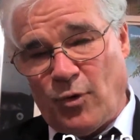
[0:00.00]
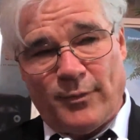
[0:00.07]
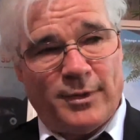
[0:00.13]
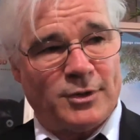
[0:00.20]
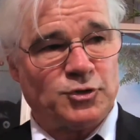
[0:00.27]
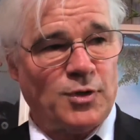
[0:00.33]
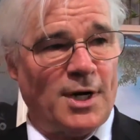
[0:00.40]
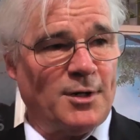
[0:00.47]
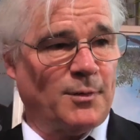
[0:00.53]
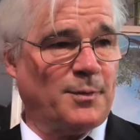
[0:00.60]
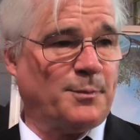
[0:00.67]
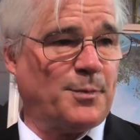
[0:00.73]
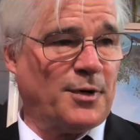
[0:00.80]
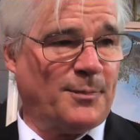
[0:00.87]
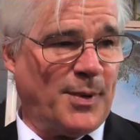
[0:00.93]
we were trying to
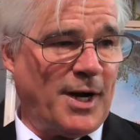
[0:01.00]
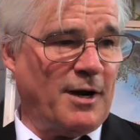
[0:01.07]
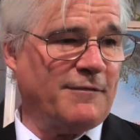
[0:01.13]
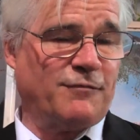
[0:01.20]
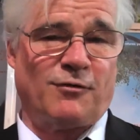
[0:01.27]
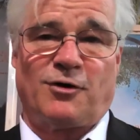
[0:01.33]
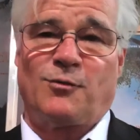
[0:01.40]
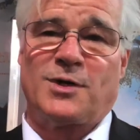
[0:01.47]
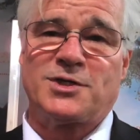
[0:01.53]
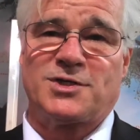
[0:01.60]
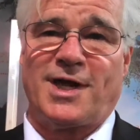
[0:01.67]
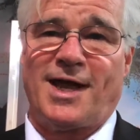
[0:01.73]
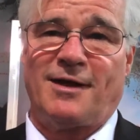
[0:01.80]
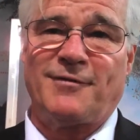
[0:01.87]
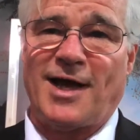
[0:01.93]
prepare for was
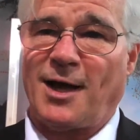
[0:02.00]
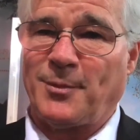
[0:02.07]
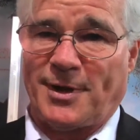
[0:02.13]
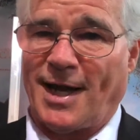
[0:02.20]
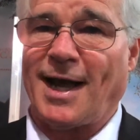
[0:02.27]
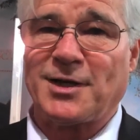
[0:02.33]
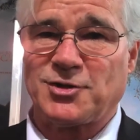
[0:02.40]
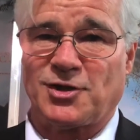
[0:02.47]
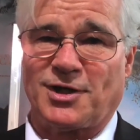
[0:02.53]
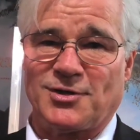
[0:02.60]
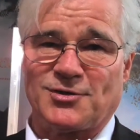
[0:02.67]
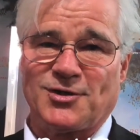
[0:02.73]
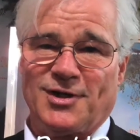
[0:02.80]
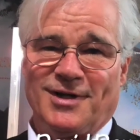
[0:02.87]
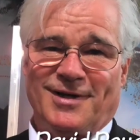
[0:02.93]
to have happy
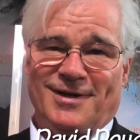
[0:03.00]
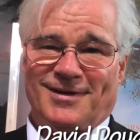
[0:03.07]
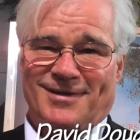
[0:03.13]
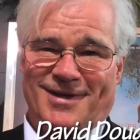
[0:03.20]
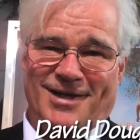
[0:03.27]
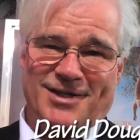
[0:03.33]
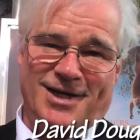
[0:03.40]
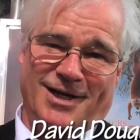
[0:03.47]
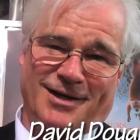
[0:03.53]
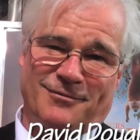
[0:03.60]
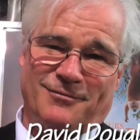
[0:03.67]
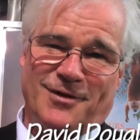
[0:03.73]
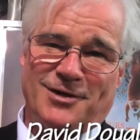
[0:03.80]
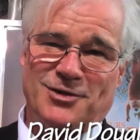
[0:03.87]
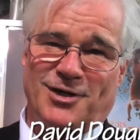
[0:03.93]
accidents. That's
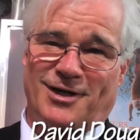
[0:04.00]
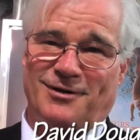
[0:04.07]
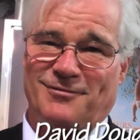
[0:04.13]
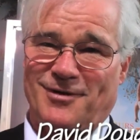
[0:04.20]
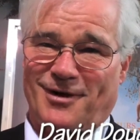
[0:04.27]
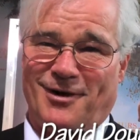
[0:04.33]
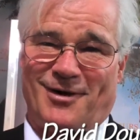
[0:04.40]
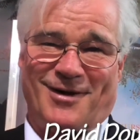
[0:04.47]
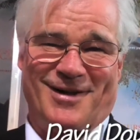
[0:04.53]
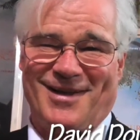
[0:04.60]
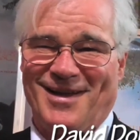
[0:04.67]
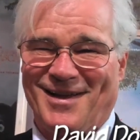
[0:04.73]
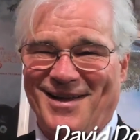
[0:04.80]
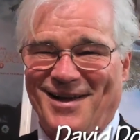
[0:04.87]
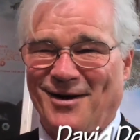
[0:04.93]
kind of
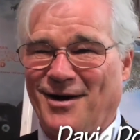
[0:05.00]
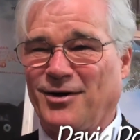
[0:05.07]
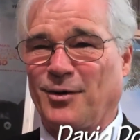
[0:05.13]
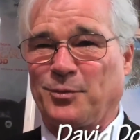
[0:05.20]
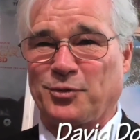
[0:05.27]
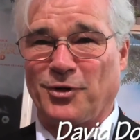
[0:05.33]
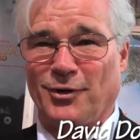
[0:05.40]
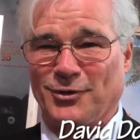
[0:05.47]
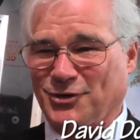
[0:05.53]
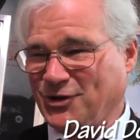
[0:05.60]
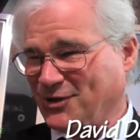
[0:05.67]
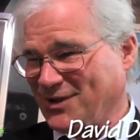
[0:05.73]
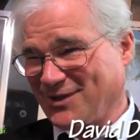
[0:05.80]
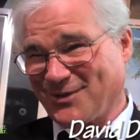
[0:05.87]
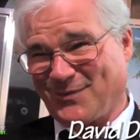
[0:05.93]
our
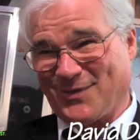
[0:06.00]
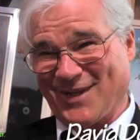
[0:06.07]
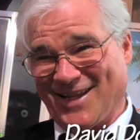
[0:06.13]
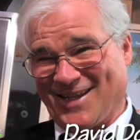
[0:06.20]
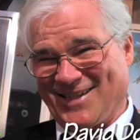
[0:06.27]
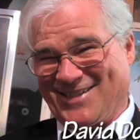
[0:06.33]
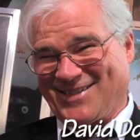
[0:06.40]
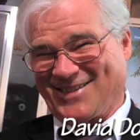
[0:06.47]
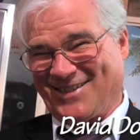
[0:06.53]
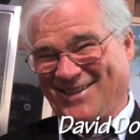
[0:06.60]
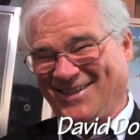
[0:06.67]
approach to the place.